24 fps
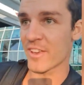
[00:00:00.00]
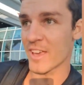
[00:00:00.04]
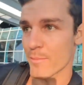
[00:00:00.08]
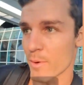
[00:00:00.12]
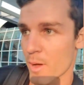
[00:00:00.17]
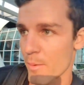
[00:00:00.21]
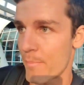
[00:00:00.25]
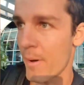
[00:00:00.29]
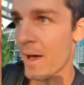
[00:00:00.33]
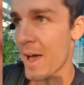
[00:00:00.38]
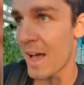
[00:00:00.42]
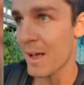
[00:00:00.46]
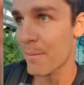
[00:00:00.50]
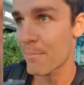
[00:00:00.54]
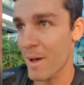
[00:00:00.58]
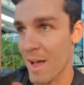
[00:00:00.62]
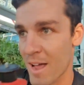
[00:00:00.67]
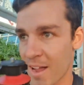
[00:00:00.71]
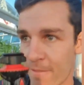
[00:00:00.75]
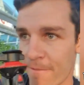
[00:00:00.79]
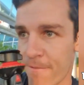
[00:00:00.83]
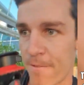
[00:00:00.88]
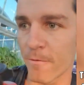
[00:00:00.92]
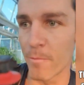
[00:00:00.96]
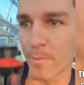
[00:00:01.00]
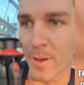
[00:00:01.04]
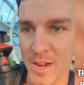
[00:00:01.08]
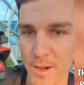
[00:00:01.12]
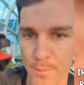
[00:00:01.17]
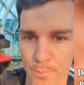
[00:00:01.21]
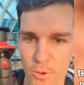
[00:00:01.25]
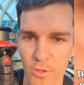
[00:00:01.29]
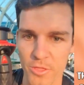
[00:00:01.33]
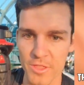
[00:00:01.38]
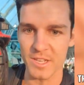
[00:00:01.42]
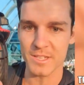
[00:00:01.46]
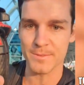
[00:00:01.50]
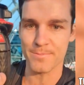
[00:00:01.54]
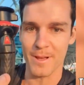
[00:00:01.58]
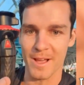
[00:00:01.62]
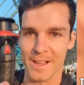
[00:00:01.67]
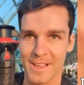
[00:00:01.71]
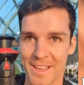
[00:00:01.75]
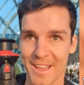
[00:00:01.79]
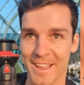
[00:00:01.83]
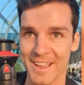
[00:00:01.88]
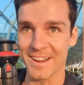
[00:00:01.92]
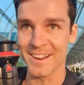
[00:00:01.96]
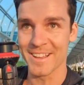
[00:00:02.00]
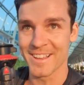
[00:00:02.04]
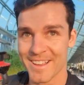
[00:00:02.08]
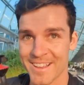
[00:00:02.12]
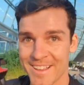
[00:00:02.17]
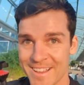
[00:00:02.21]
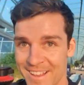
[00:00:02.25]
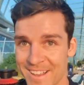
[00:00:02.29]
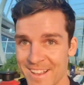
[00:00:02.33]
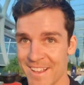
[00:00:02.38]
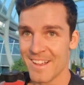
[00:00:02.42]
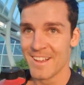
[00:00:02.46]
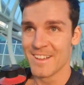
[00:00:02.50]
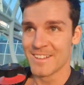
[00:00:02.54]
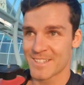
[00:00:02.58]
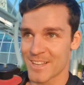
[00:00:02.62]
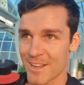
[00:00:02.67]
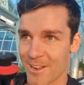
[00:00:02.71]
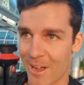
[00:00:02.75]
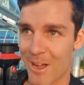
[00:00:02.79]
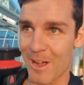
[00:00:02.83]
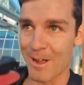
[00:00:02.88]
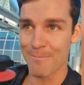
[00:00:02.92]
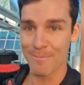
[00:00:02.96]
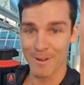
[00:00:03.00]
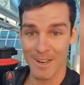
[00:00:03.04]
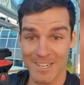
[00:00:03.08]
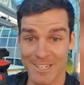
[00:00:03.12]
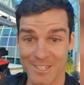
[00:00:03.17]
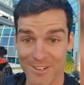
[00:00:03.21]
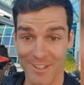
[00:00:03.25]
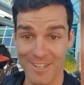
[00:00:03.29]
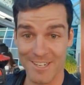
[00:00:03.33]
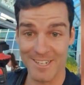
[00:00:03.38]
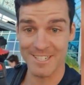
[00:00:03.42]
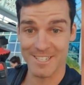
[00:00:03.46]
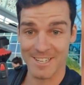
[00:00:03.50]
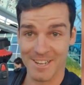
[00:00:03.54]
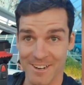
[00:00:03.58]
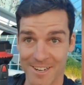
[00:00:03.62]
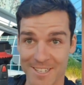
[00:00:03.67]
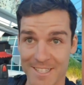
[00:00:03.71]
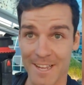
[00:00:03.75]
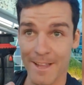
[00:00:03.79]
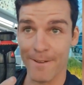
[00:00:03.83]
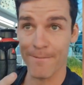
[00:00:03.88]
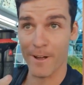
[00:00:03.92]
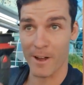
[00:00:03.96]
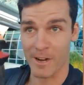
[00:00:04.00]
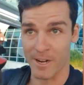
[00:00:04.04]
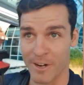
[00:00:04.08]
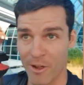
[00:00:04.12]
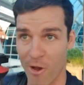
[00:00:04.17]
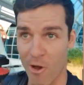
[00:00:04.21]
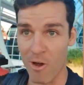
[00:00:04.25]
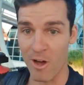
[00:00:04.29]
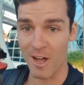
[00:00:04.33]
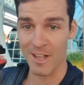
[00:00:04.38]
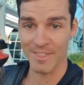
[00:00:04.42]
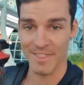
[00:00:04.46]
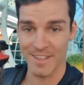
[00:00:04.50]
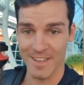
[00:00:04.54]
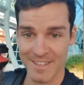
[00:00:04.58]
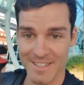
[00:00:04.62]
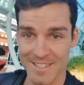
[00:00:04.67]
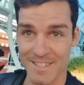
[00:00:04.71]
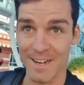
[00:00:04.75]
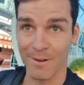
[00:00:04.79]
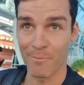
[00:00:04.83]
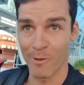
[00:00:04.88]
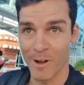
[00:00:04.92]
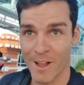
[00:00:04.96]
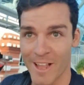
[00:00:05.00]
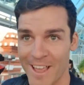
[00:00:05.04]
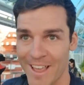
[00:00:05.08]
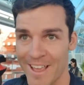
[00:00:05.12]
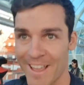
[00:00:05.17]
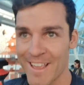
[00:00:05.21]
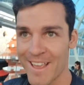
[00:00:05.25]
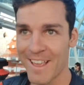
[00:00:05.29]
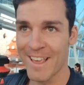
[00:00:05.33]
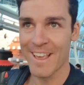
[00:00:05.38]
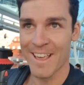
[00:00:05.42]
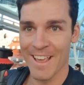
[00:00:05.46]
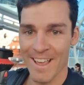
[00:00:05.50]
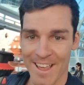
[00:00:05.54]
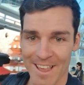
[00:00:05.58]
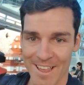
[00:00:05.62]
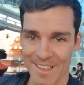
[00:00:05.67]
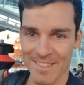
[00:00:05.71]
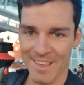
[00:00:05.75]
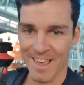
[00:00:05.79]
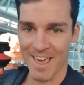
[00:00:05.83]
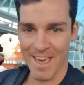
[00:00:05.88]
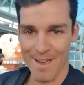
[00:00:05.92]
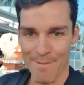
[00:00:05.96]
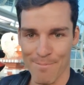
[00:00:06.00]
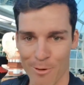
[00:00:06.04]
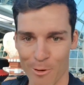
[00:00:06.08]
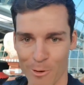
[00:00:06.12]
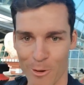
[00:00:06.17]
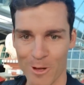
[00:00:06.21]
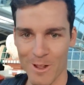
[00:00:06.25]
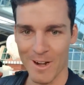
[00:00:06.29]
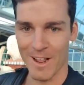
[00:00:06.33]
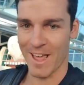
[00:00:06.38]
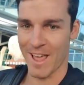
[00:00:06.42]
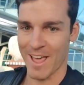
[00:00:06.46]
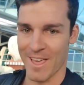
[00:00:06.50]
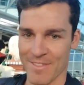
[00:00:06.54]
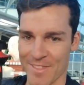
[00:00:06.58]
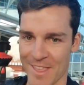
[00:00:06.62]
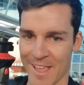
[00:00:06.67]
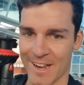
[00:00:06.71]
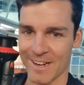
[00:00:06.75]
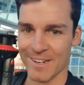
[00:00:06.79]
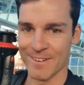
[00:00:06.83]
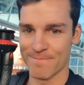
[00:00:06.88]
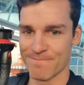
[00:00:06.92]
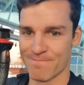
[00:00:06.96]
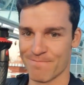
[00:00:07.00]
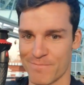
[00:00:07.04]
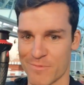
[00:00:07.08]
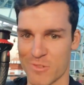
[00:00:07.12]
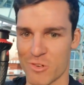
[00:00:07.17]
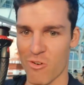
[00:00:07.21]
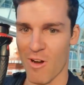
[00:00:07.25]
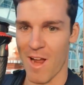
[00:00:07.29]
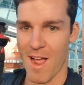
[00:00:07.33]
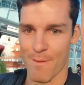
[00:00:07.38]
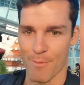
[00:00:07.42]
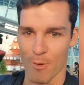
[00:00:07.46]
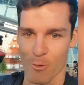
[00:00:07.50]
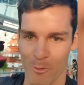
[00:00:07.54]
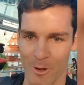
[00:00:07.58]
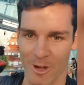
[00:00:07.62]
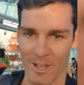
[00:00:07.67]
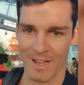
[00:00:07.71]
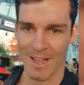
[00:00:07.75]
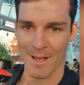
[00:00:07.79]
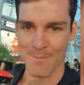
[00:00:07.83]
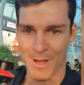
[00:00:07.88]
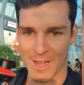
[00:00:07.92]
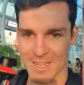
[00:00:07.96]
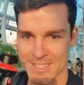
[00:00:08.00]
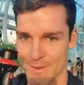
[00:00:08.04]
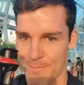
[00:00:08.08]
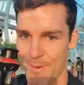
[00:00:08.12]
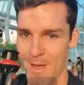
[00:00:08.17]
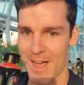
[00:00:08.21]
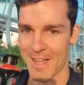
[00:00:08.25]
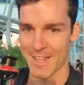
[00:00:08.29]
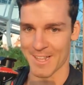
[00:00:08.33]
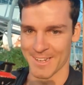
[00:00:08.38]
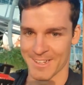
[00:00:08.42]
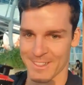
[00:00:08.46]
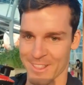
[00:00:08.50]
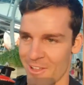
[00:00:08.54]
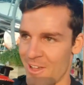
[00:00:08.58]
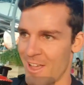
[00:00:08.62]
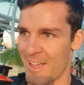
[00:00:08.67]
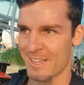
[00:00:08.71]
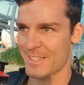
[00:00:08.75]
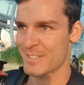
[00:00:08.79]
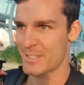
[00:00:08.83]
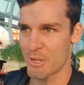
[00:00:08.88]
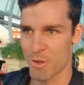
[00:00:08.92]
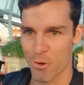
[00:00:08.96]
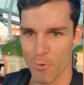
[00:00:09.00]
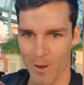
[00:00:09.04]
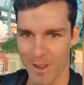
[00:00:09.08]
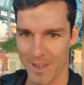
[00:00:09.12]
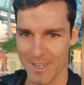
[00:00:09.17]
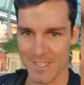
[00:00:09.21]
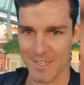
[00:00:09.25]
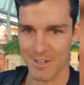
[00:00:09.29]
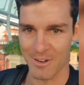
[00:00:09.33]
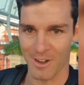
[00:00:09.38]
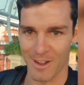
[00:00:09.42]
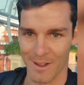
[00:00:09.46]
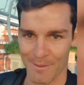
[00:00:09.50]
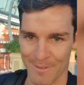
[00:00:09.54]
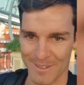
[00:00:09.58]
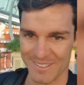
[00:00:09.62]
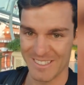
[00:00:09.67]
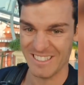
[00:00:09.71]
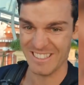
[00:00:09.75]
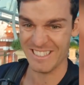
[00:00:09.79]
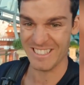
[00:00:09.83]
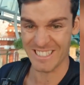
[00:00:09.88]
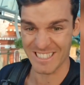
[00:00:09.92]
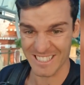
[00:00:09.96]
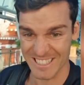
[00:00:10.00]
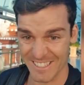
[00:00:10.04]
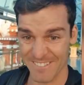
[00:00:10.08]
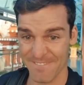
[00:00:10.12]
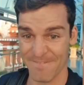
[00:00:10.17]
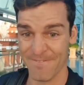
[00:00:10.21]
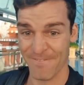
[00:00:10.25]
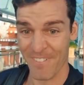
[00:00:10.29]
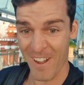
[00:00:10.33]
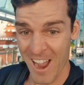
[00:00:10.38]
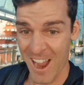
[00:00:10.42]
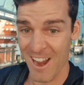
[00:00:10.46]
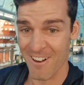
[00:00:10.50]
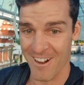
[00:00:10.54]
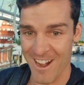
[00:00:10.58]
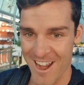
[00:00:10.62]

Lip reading: get my bag back for me to put this back in. So I'm literally just gonna see if I can hide this somewhere in the airport and then grab it when I come back to Bali in like 2 weeks time. Oh, far